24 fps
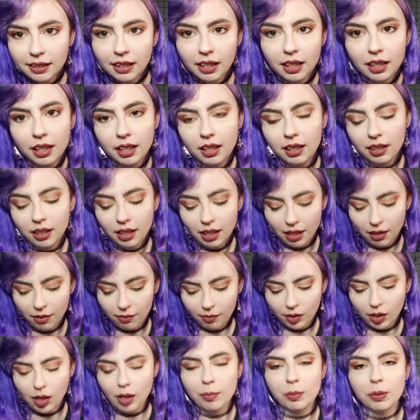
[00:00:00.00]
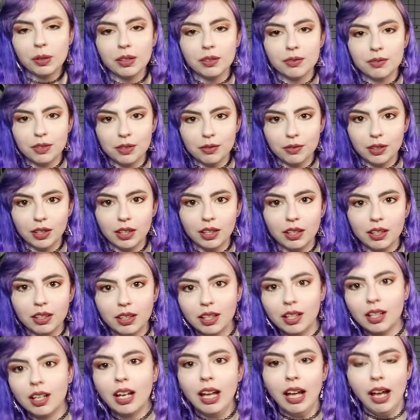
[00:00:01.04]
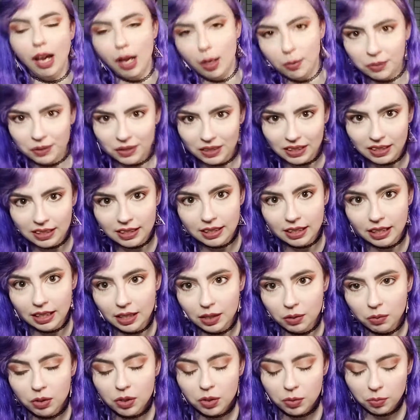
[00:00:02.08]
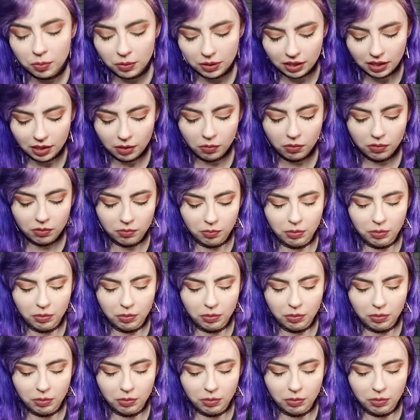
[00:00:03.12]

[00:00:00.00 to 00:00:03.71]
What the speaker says: I have a couple of different options that I switch between